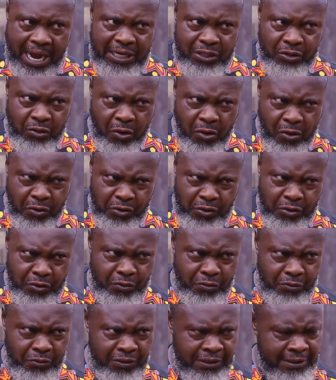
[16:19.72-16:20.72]
I
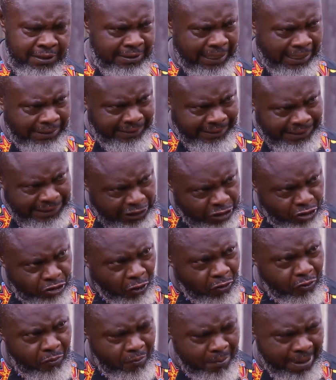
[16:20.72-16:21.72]
told you that this
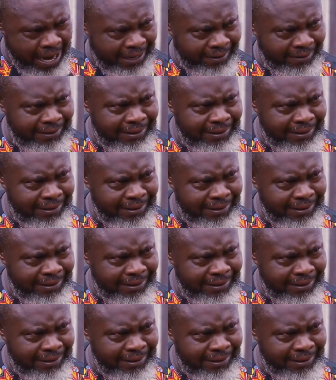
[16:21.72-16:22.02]
young